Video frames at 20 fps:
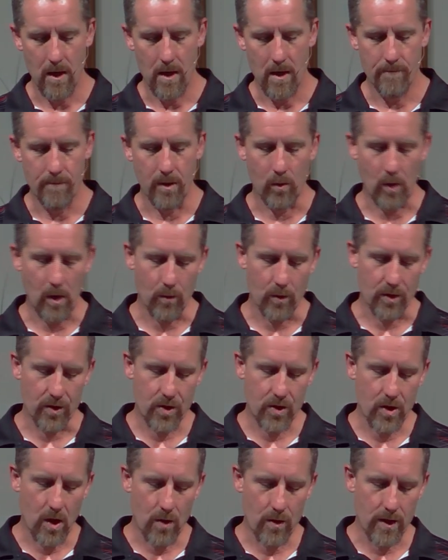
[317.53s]
But what was
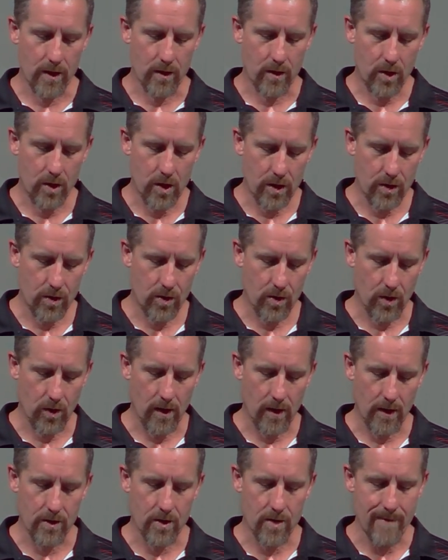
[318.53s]
sown in good
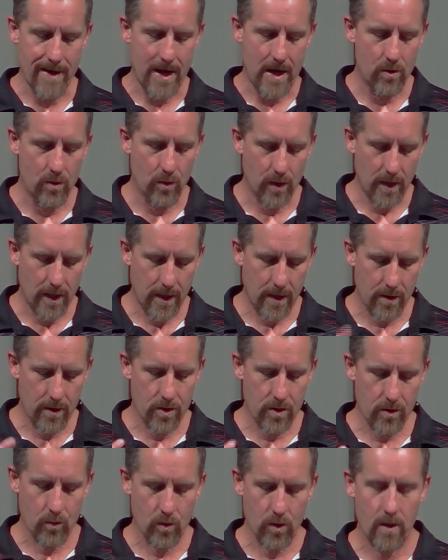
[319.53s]
soil is the man who hears
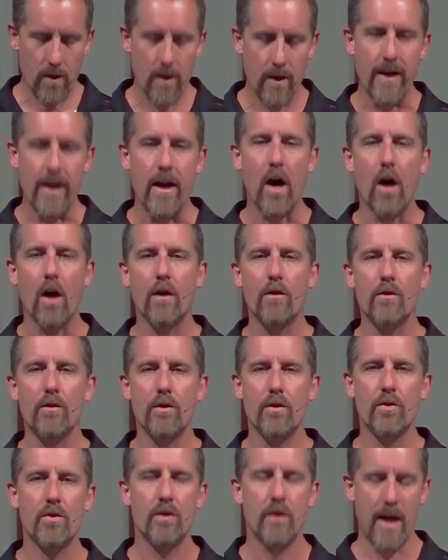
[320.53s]
the word and
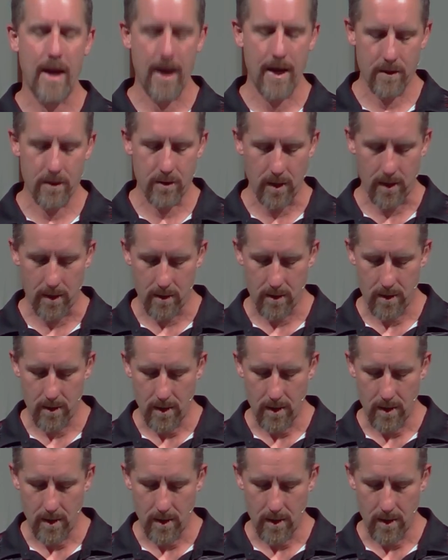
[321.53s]
understands it.